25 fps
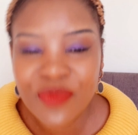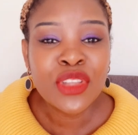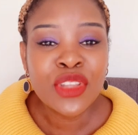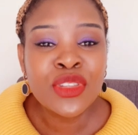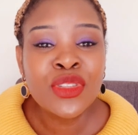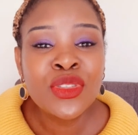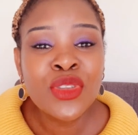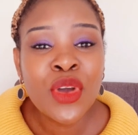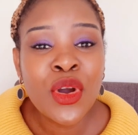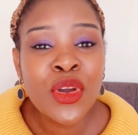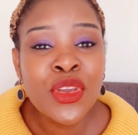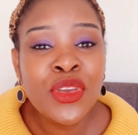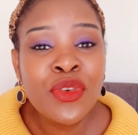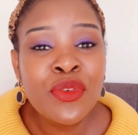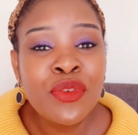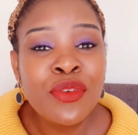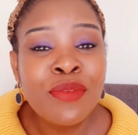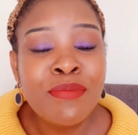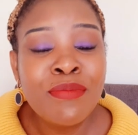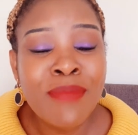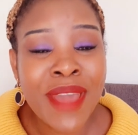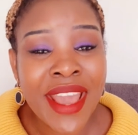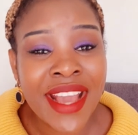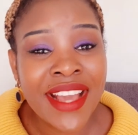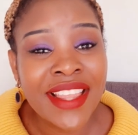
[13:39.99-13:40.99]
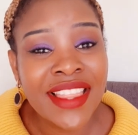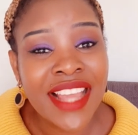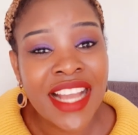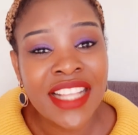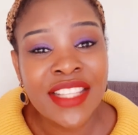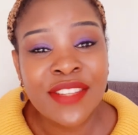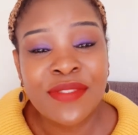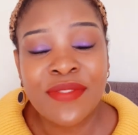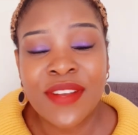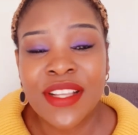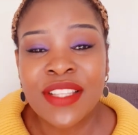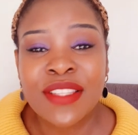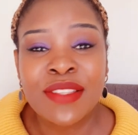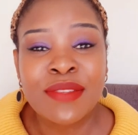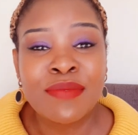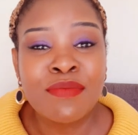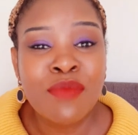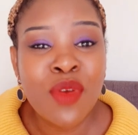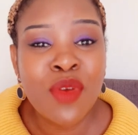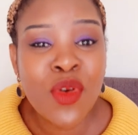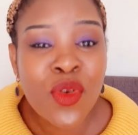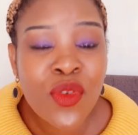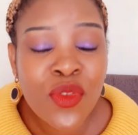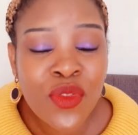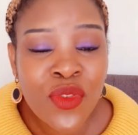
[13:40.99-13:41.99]
So you will make that first
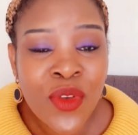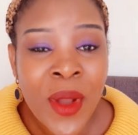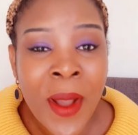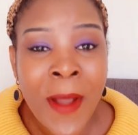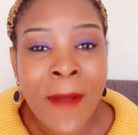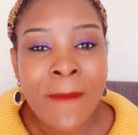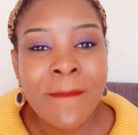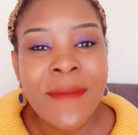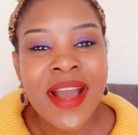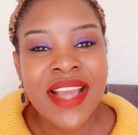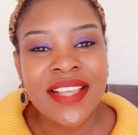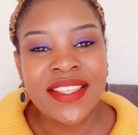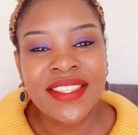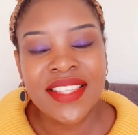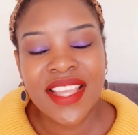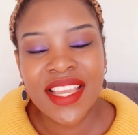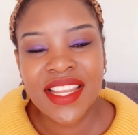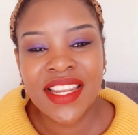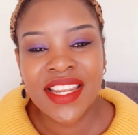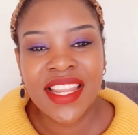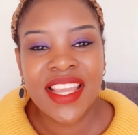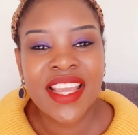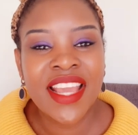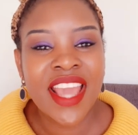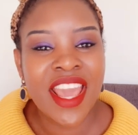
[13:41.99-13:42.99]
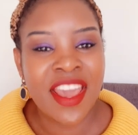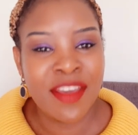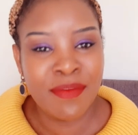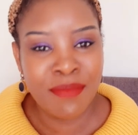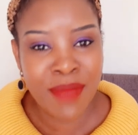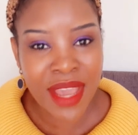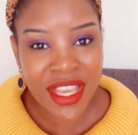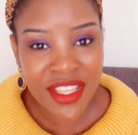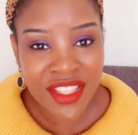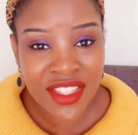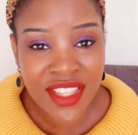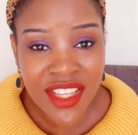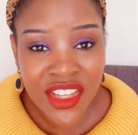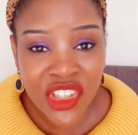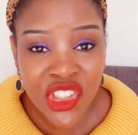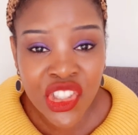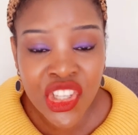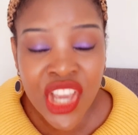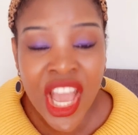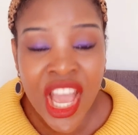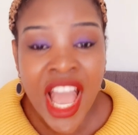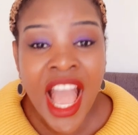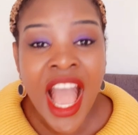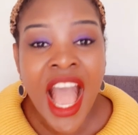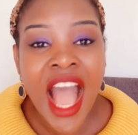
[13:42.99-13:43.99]
move by sending a message,